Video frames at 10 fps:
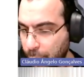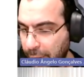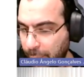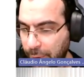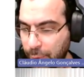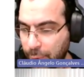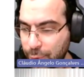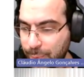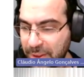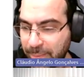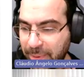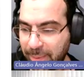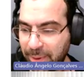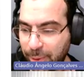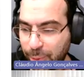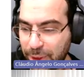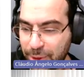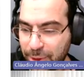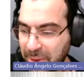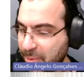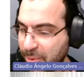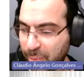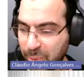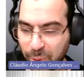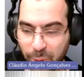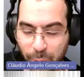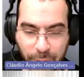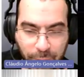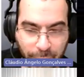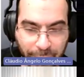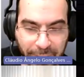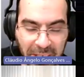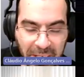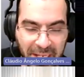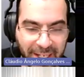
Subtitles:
really wanted to spend some time in Indonesia, but he was from New York,